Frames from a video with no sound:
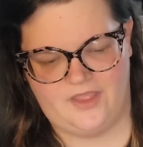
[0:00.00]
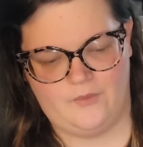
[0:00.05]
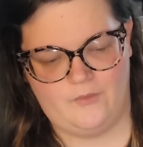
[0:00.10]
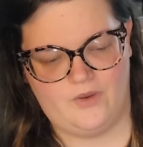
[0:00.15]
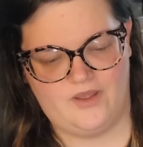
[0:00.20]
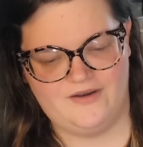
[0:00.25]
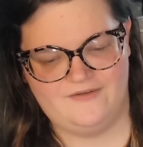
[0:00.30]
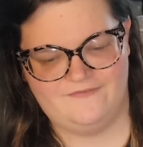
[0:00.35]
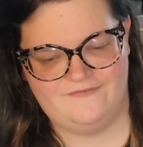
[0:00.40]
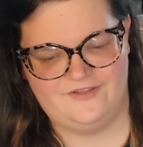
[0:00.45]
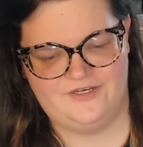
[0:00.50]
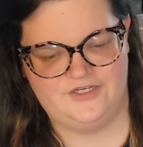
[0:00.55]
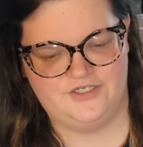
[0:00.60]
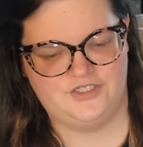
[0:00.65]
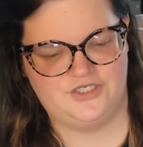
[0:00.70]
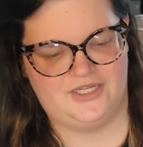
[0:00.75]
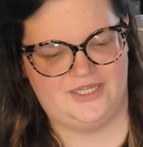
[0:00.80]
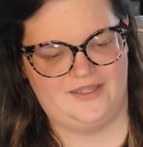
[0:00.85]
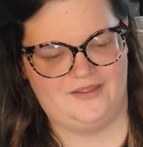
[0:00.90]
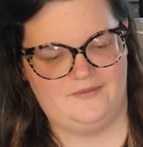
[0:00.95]
I want to
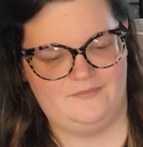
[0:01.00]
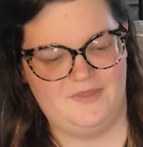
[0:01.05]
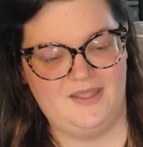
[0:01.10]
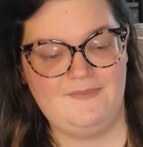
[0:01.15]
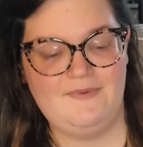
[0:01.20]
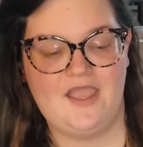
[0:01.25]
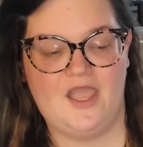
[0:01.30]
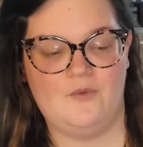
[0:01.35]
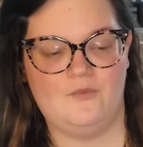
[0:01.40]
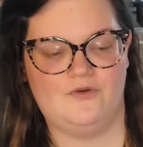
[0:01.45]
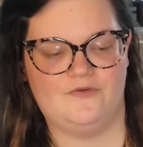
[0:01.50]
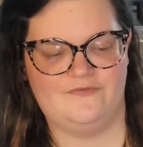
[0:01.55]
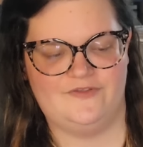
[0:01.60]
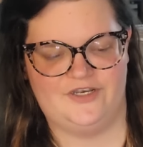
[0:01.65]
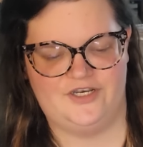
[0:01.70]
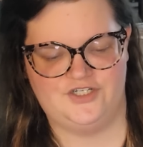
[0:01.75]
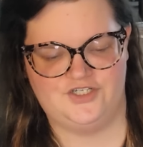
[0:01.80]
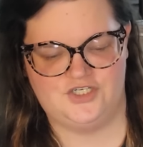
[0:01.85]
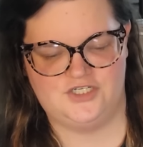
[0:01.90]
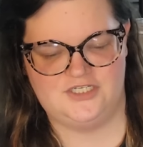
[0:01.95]
finish it. Maybe I will
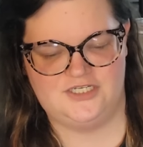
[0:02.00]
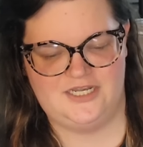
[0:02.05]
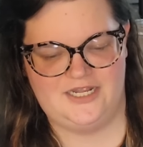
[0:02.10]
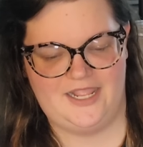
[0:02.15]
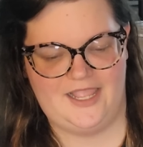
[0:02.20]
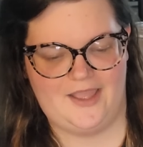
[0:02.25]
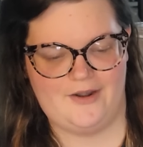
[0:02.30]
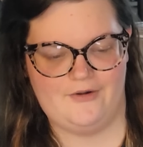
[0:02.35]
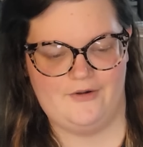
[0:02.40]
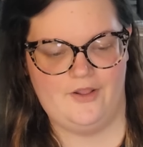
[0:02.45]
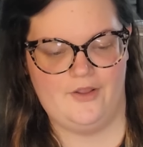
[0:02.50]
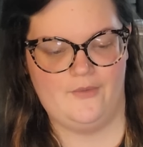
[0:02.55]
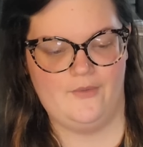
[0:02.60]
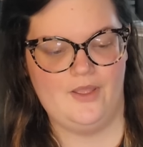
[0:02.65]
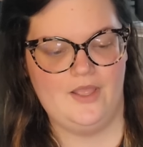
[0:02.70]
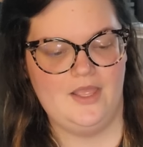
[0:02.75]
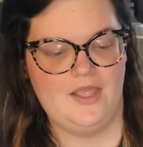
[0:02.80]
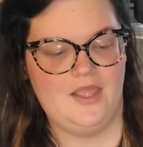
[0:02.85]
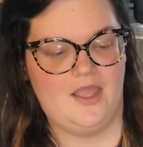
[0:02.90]
finish it today. I don't know.